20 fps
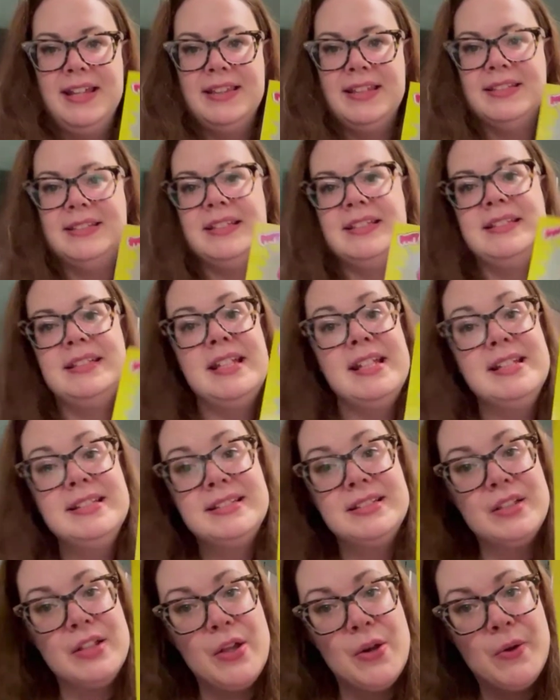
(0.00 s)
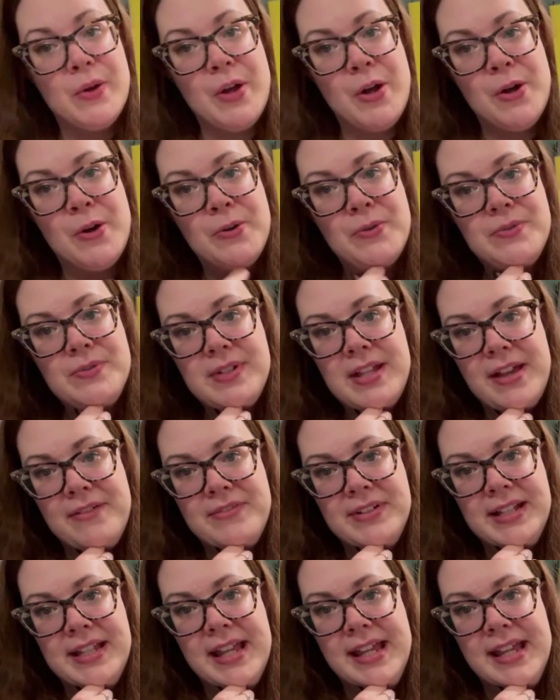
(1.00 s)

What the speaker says: This is his logo, Kevin